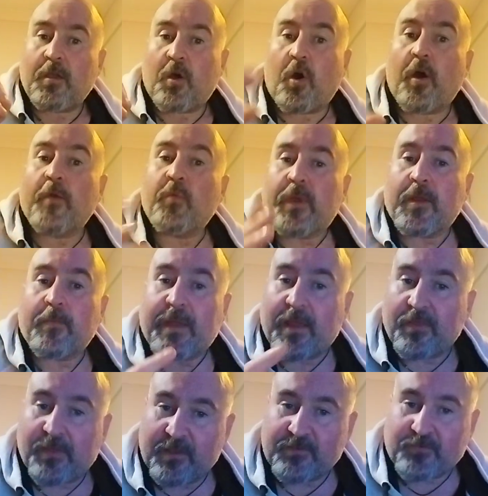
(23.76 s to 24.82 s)
I went
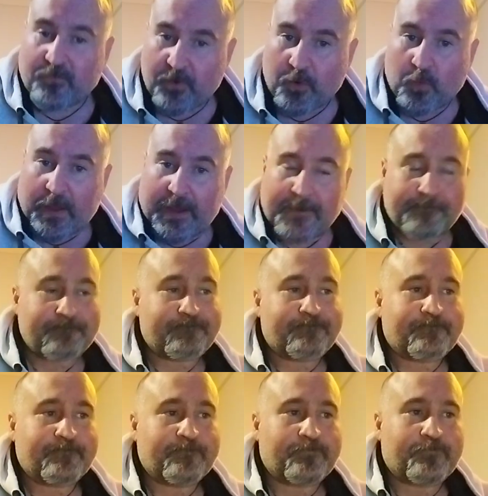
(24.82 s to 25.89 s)
about things the wrong way,
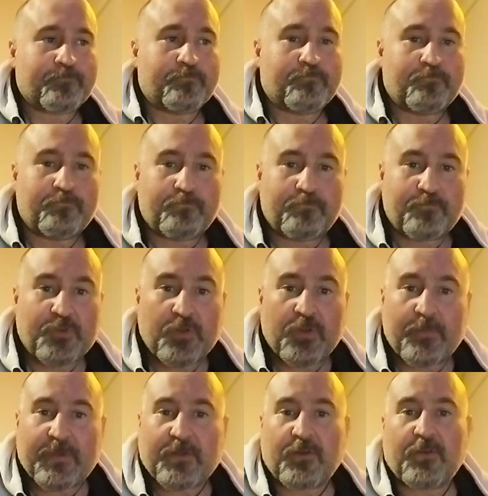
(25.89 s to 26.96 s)
purely
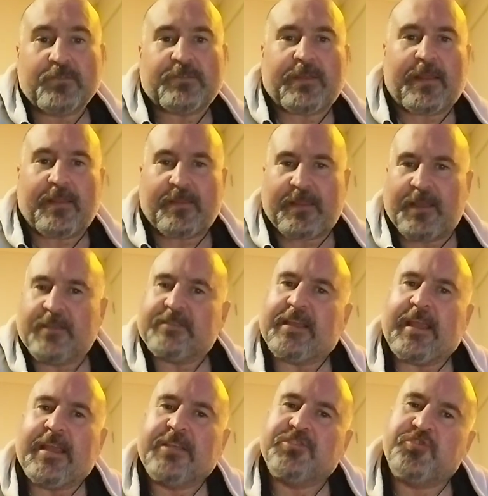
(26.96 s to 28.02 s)
because this
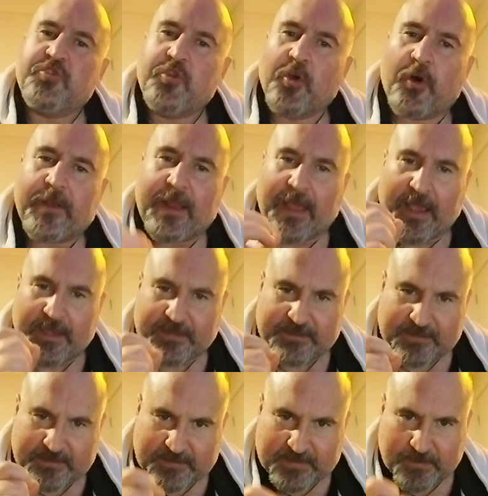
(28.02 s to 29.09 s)
is not a
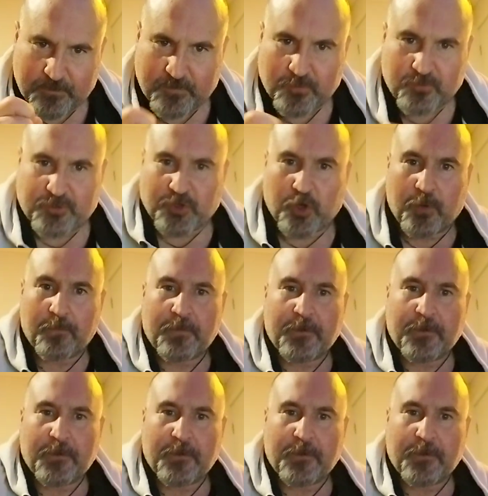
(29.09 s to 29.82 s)
simple job.